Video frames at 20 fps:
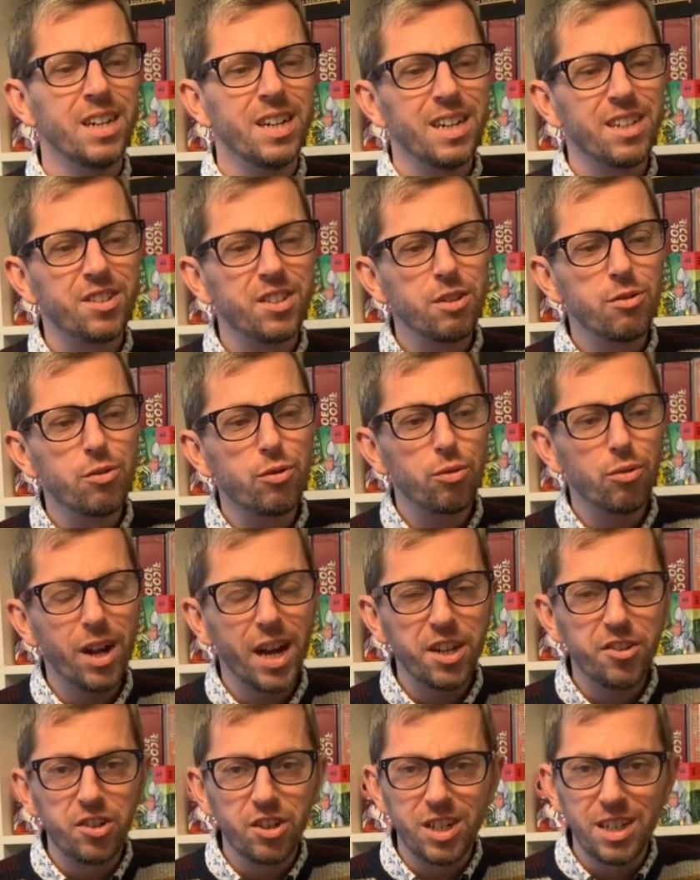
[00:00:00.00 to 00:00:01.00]
And so
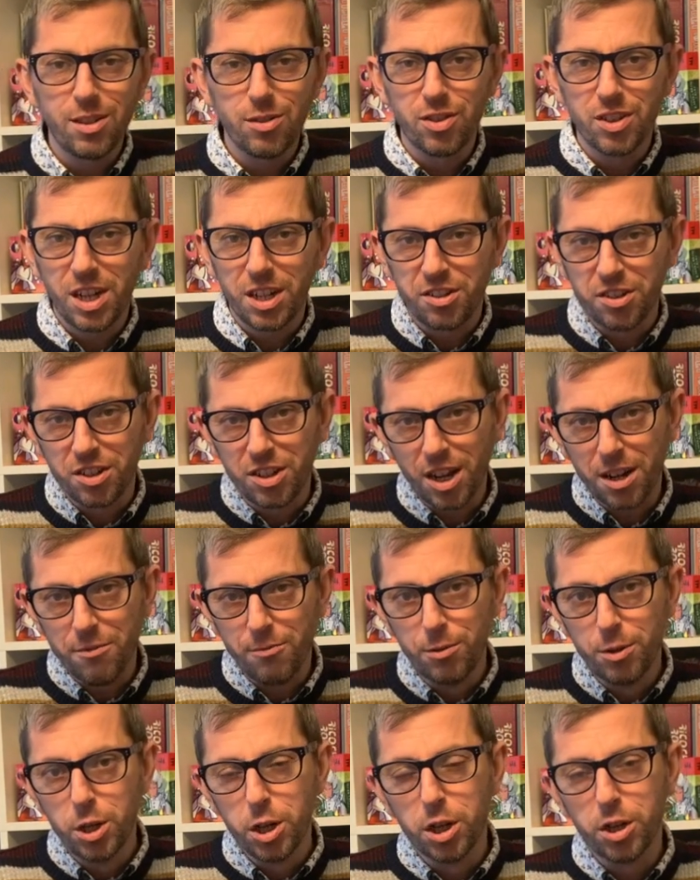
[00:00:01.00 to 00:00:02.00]
gradually you start to
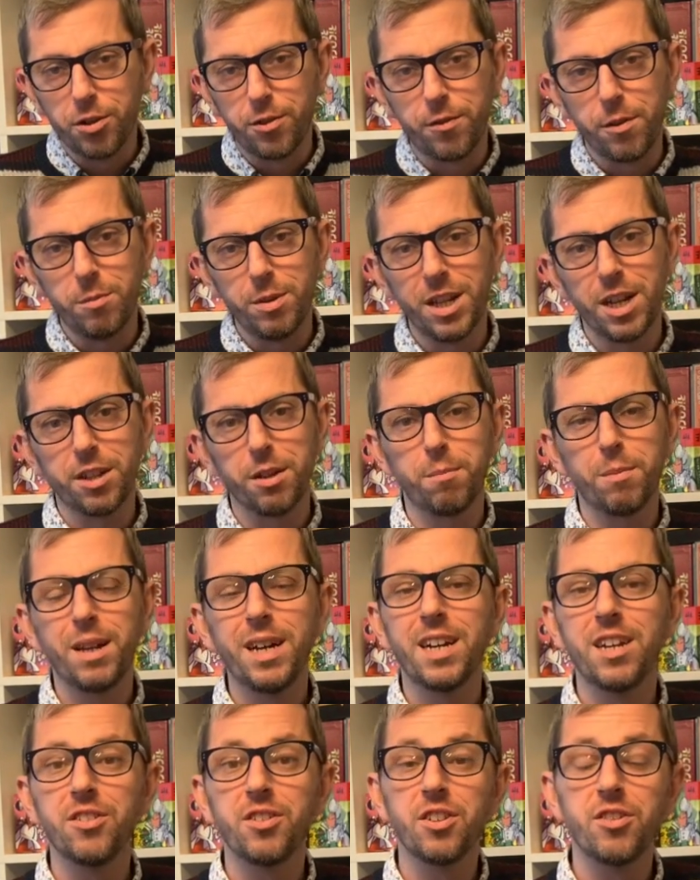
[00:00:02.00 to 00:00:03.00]
diverge from the other
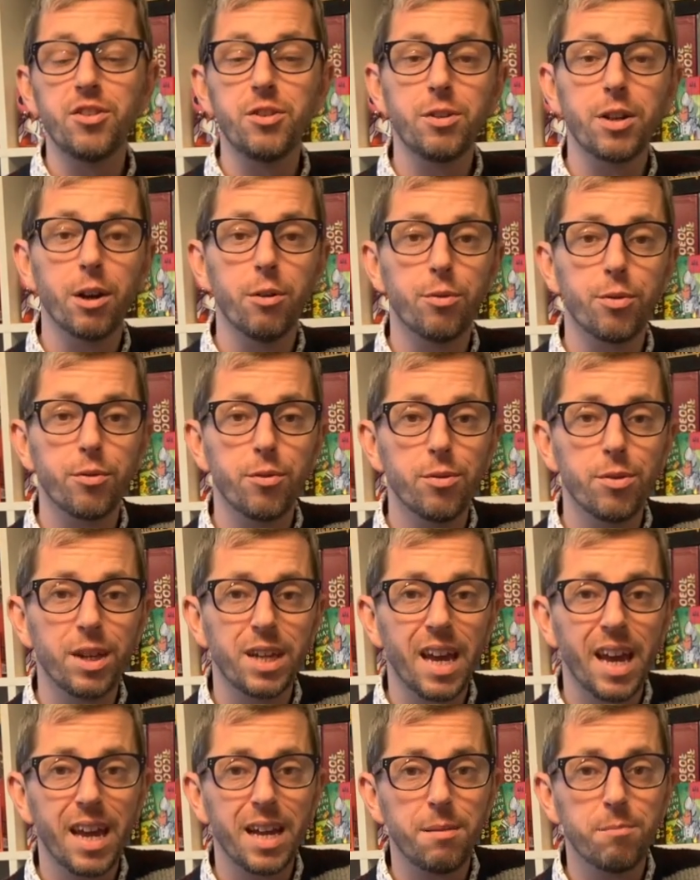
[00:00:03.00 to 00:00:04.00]
players as you go through the
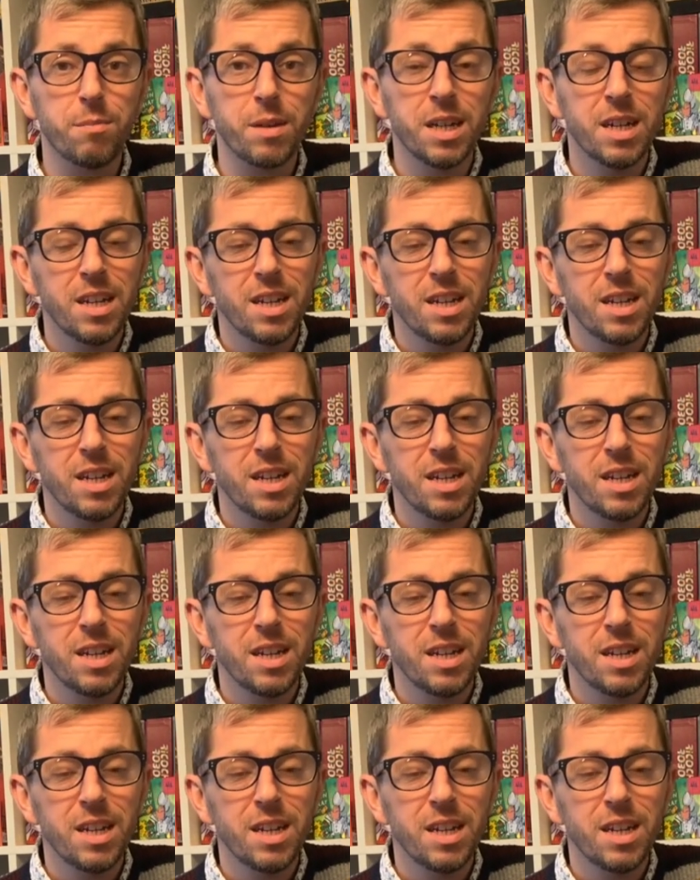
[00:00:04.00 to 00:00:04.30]
game.